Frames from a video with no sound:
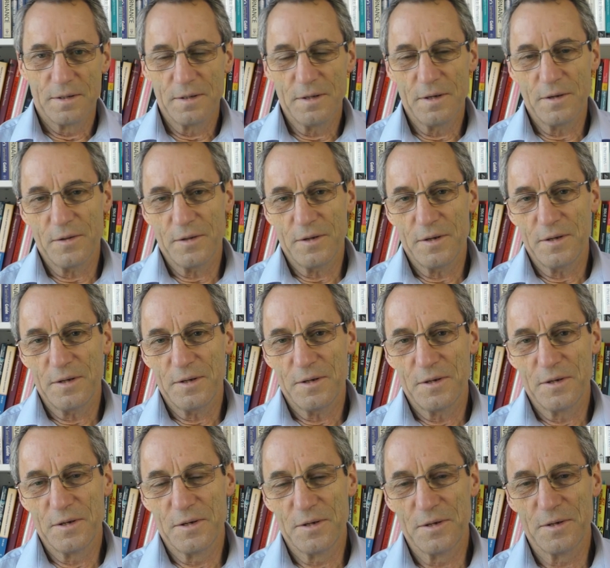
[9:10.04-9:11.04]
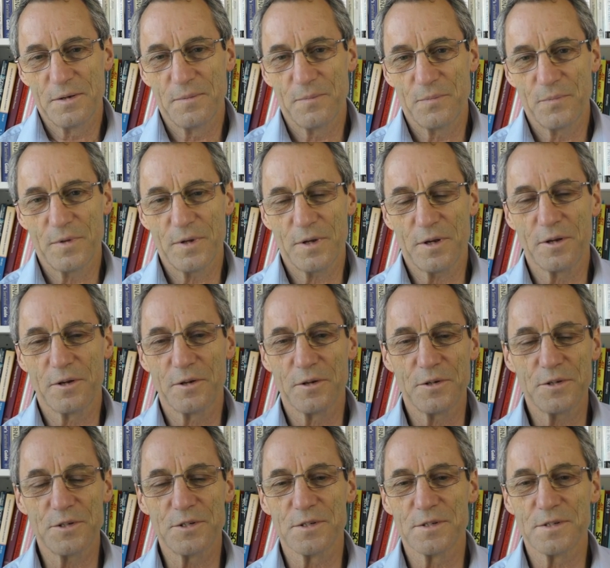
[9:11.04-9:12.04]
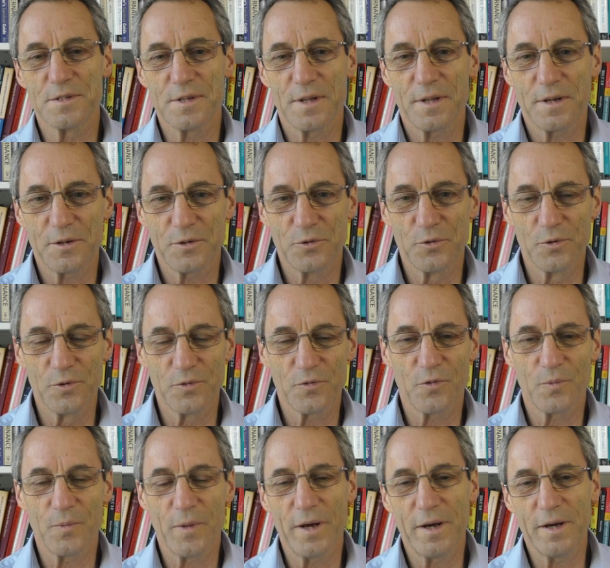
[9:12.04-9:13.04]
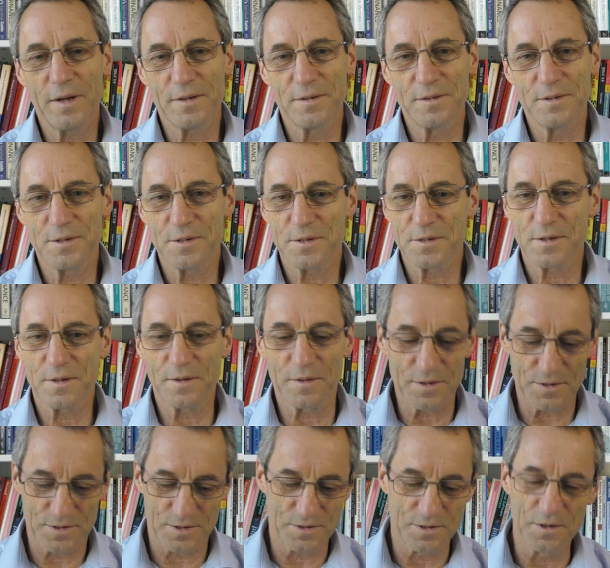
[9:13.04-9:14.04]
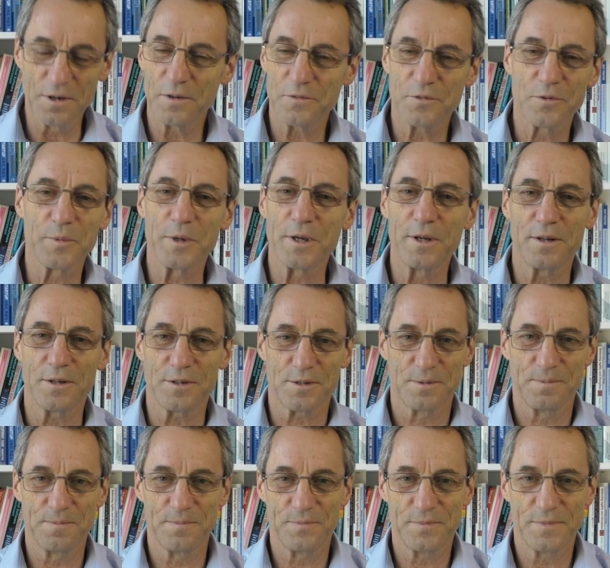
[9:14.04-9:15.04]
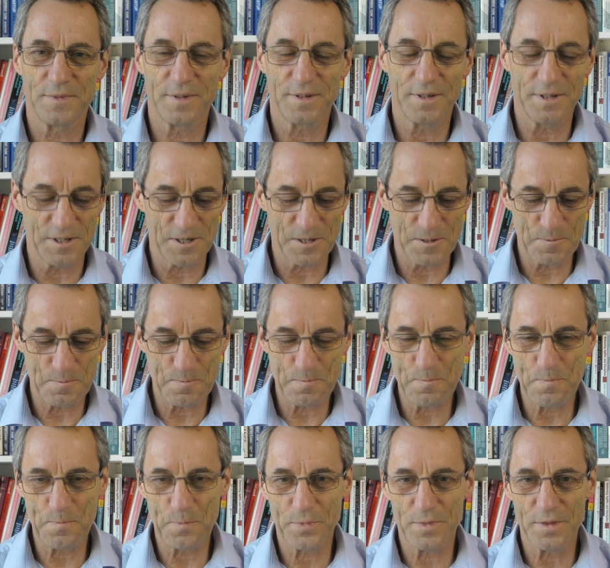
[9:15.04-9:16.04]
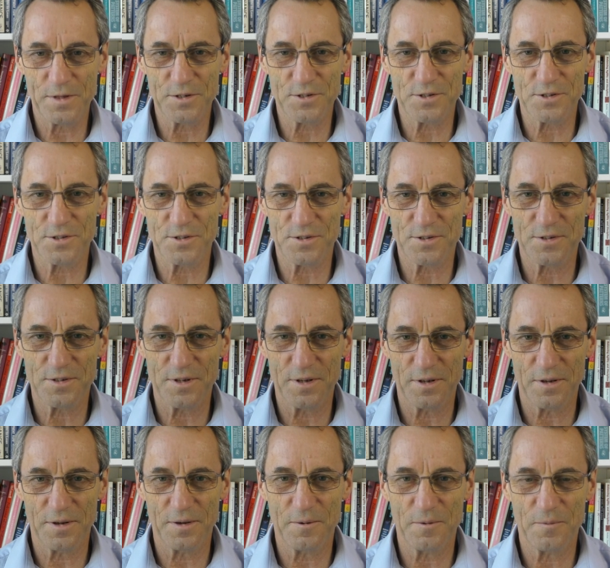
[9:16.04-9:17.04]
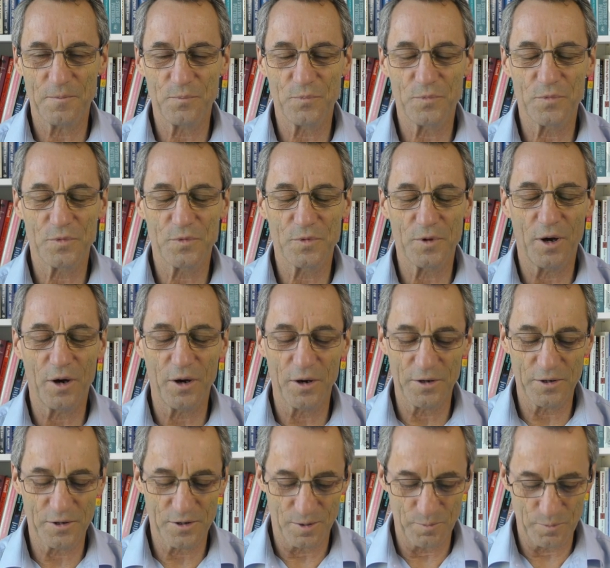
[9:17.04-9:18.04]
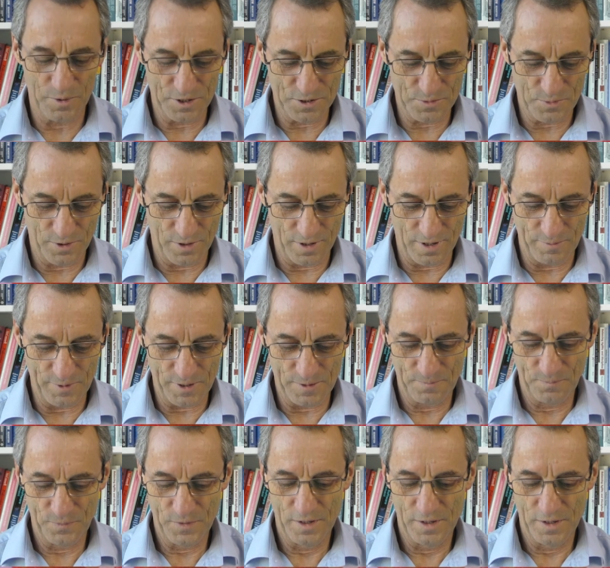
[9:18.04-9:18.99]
So the conclusions that are drawn from that is that this is not for beginners. This is highly complex programming.